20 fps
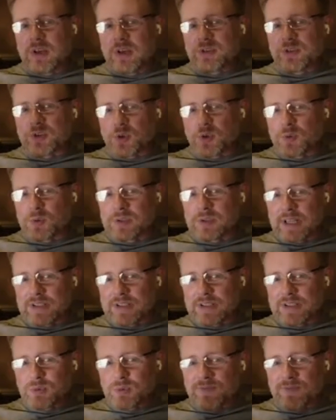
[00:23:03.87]
So
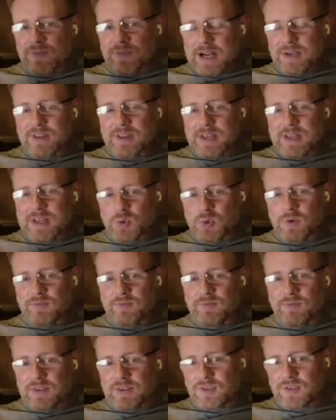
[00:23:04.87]
let's refactor that to
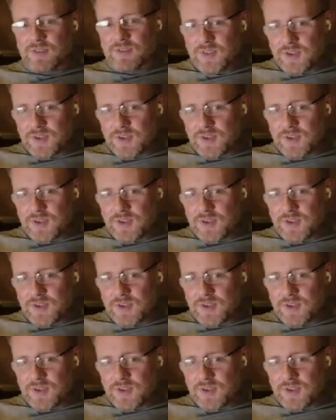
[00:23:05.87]
events.